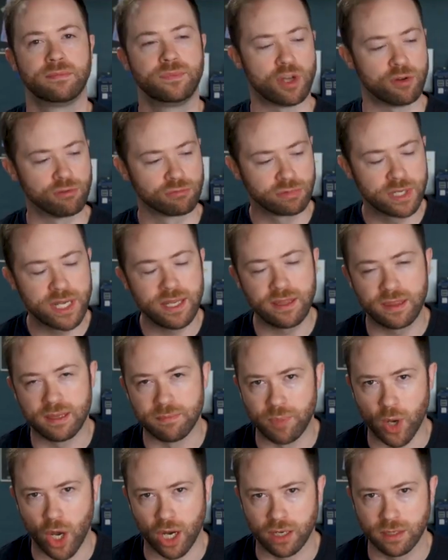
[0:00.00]
Don't read the
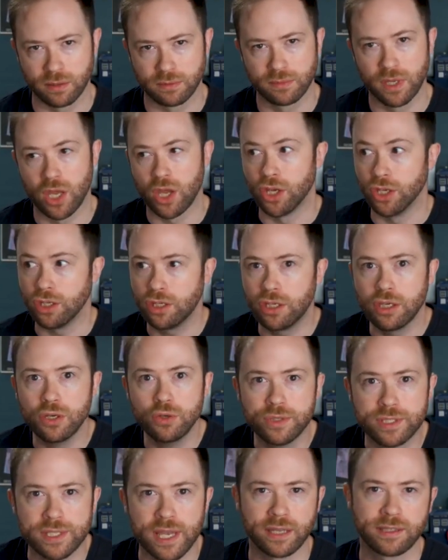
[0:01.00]
book.
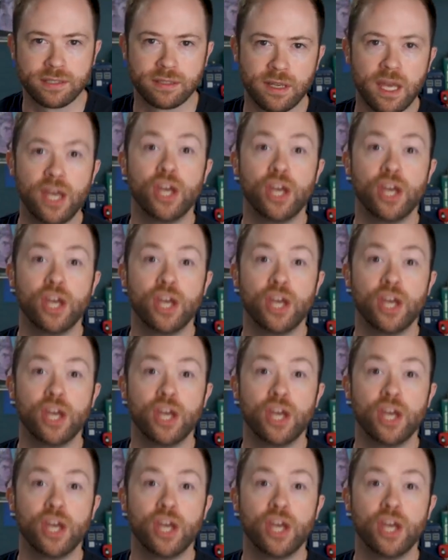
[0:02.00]
Use it.